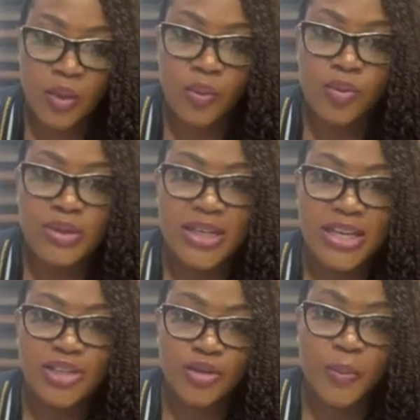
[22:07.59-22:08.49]
We'll
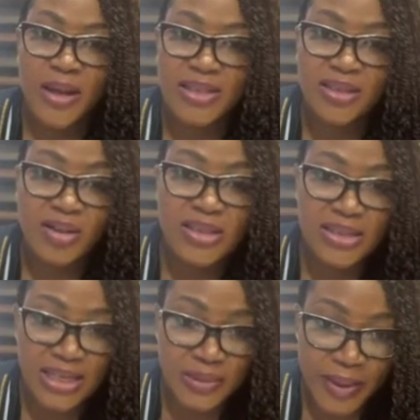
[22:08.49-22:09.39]
need your personal
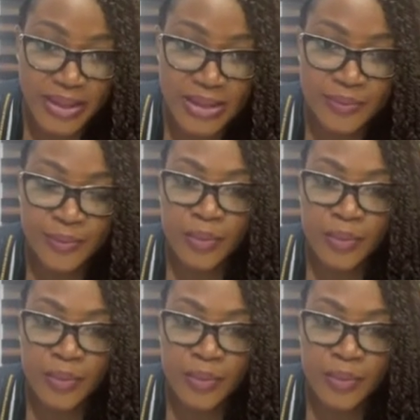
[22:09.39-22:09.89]
statement.